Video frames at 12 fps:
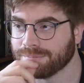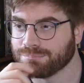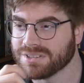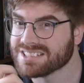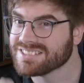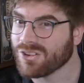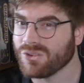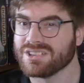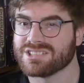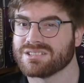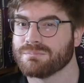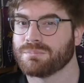but it's not
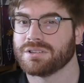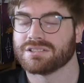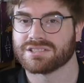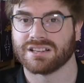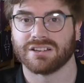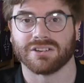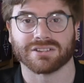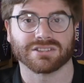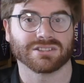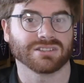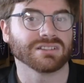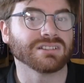as simple as it
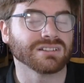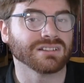looks.